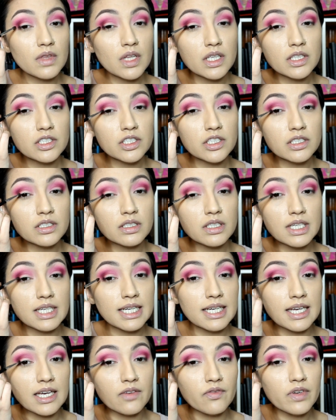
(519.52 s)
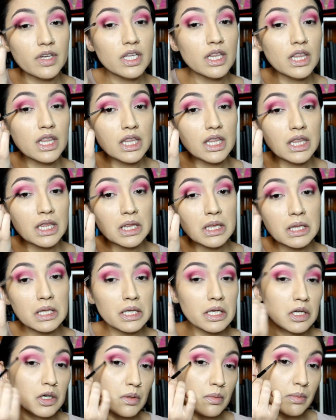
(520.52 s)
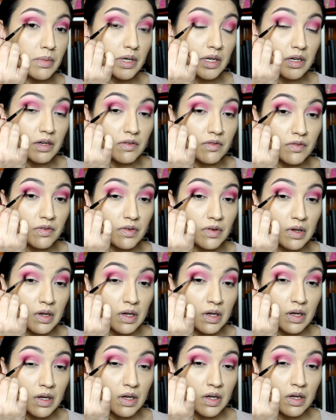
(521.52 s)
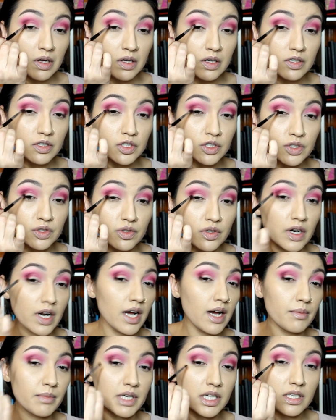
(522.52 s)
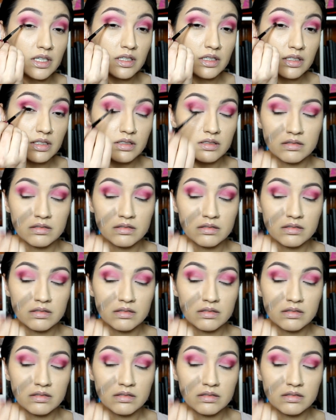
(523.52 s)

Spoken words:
It's just going to give a little bit of drama.